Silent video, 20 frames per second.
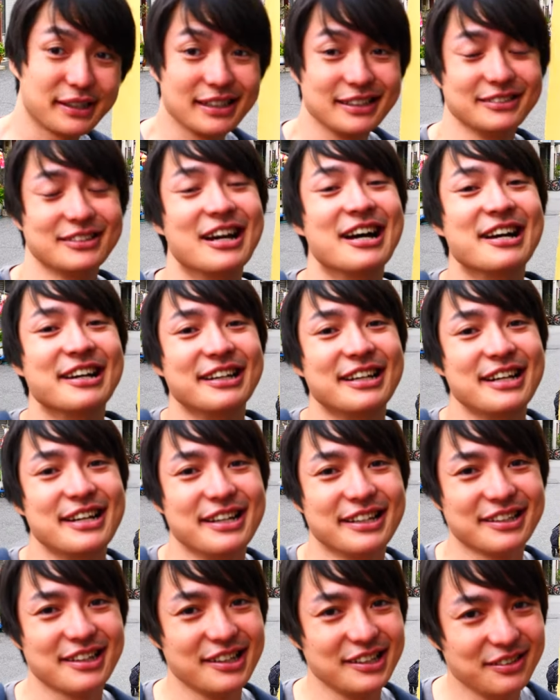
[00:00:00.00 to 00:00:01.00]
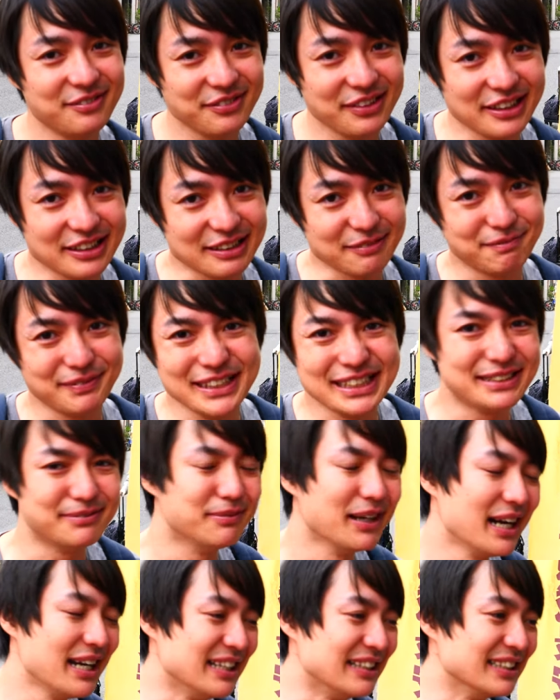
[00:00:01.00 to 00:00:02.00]
got kind of like a big
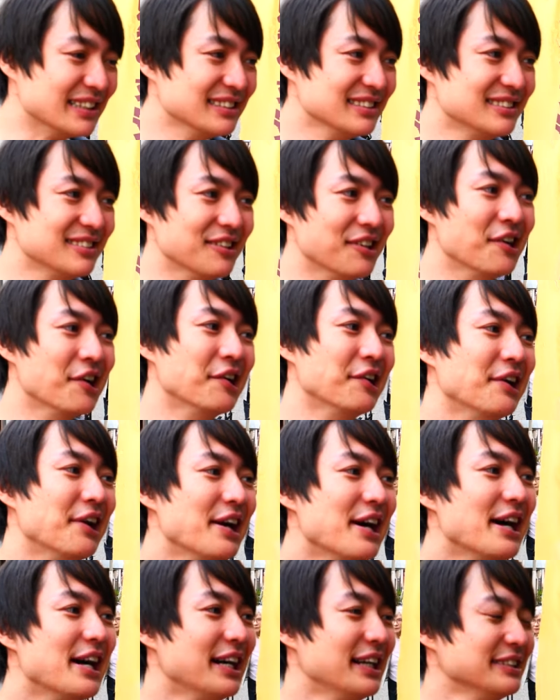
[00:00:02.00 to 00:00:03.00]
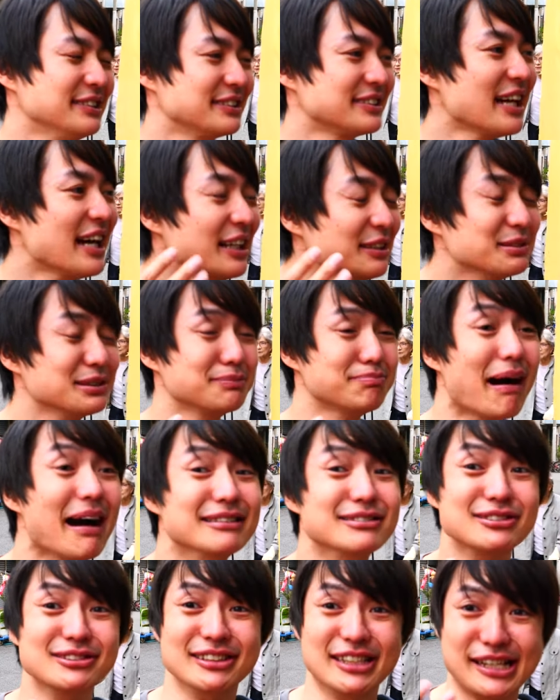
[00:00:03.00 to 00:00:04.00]
bite, so it's kind of
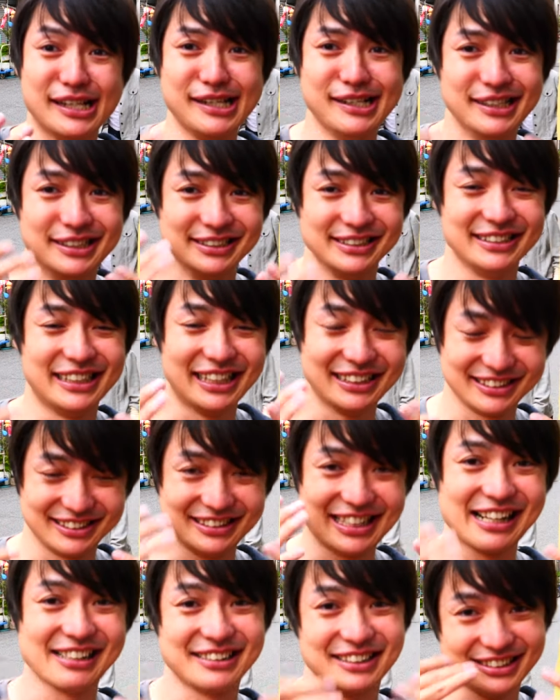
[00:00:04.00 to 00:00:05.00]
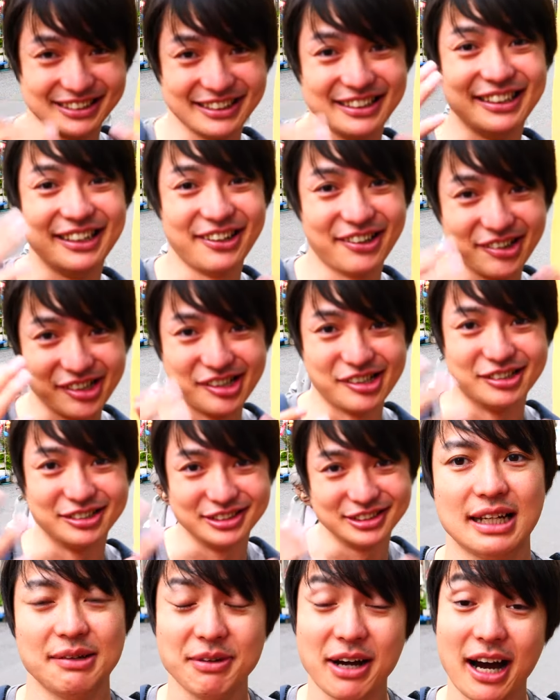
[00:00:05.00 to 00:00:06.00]
spicy. Yes, that's a chili
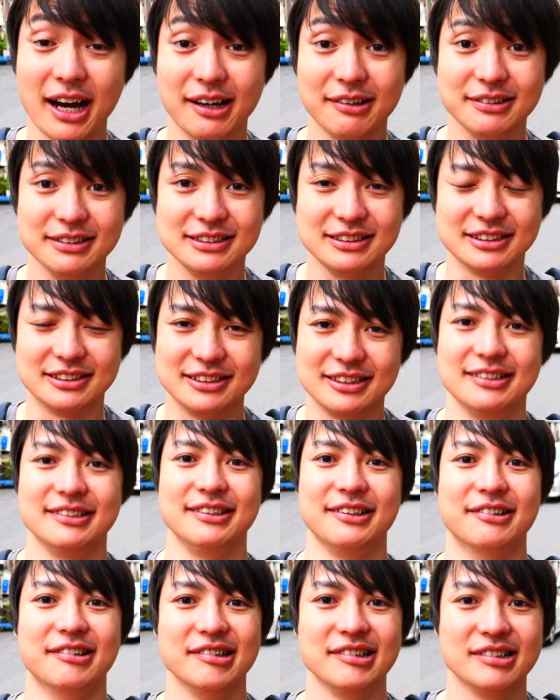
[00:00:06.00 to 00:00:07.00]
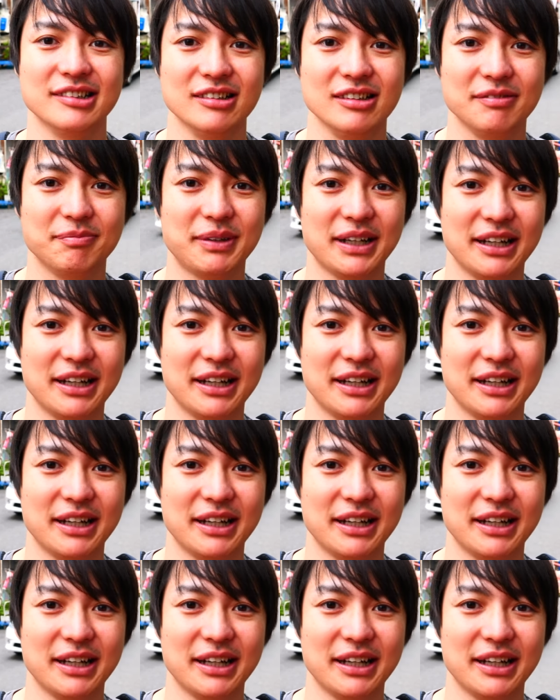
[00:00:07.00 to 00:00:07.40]
oil. Somehow it's a chili oil,